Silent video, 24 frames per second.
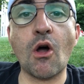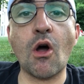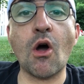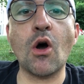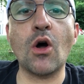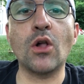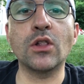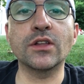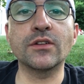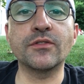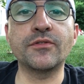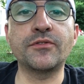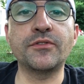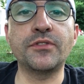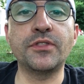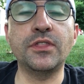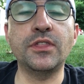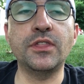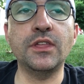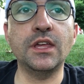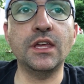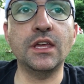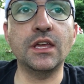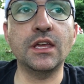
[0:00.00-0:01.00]
all of
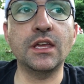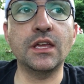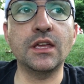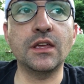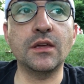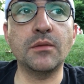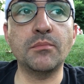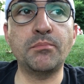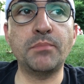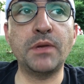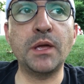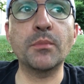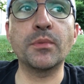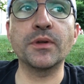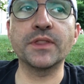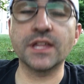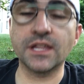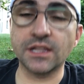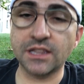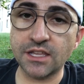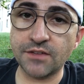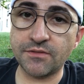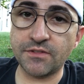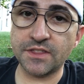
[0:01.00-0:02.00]
the people
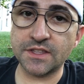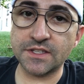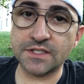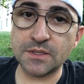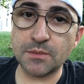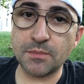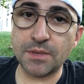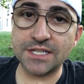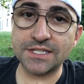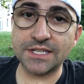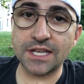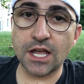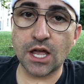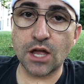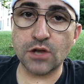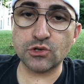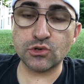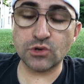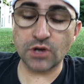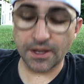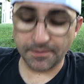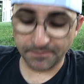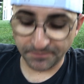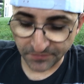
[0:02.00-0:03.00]
that live in this amazing
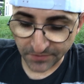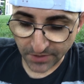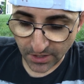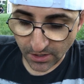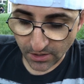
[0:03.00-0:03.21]
country.